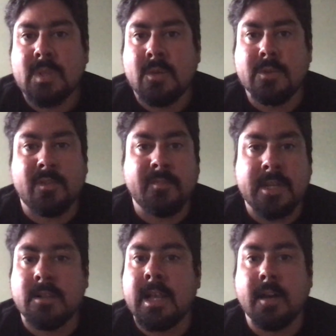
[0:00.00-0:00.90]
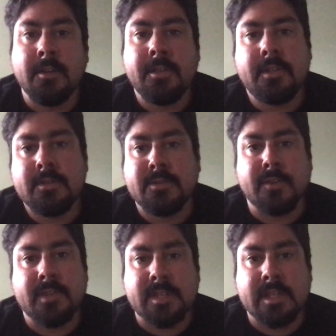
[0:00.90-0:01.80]
what sort of mental health
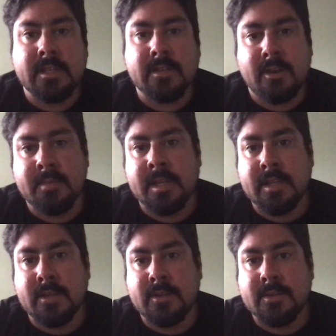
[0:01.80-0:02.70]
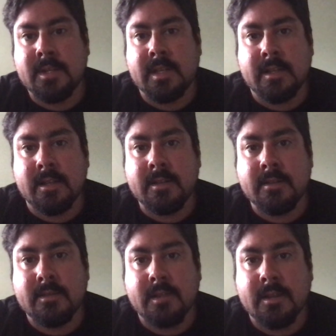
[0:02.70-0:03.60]
services are being used
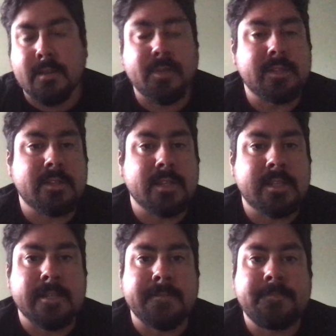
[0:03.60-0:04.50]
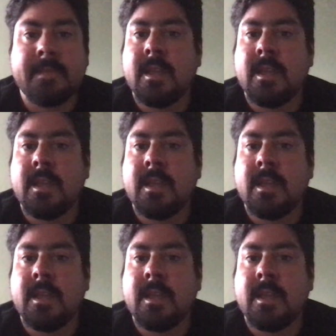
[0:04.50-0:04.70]
in the prison system,